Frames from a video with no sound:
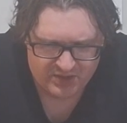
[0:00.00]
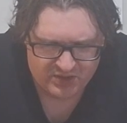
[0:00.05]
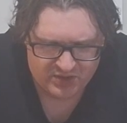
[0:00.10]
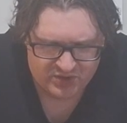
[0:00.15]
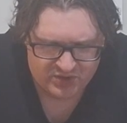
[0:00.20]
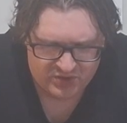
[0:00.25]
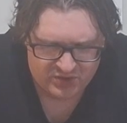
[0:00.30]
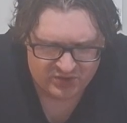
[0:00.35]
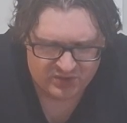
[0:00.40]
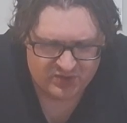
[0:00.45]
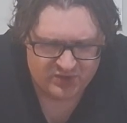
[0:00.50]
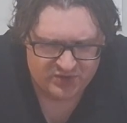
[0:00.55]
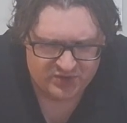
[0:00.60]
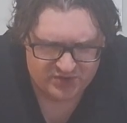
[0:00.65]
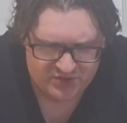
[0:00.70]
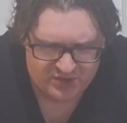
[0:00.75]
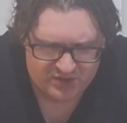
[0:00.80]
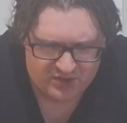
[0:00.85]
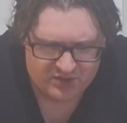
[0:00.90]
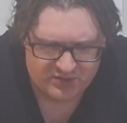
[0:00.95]
sugar,
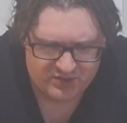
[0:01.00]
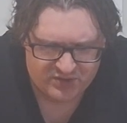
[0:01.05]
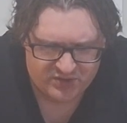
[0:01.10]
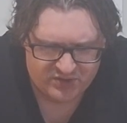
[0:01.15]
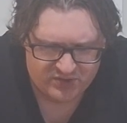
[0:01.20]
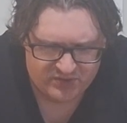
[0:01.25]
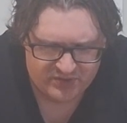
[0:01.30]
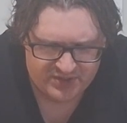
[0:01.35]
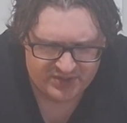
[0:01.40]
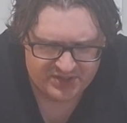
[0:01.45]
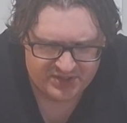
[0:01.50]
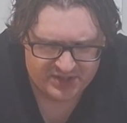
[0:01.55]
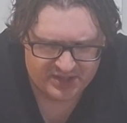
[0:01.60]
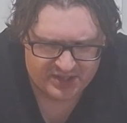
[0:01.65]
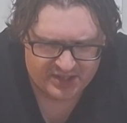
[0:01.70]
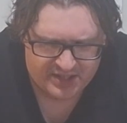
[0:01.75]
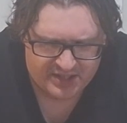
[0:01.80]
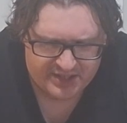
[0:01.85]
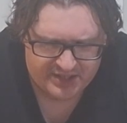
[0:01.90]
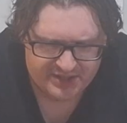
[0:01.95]
salt, soy
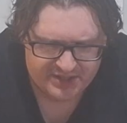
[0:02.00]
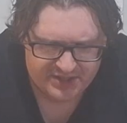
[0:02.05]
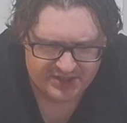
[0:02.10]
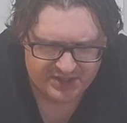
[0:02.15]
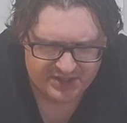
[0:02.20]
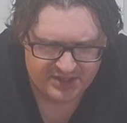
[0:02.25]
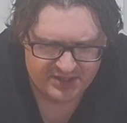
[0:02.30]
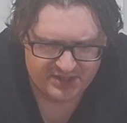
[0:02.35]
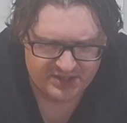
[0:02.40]
sauce.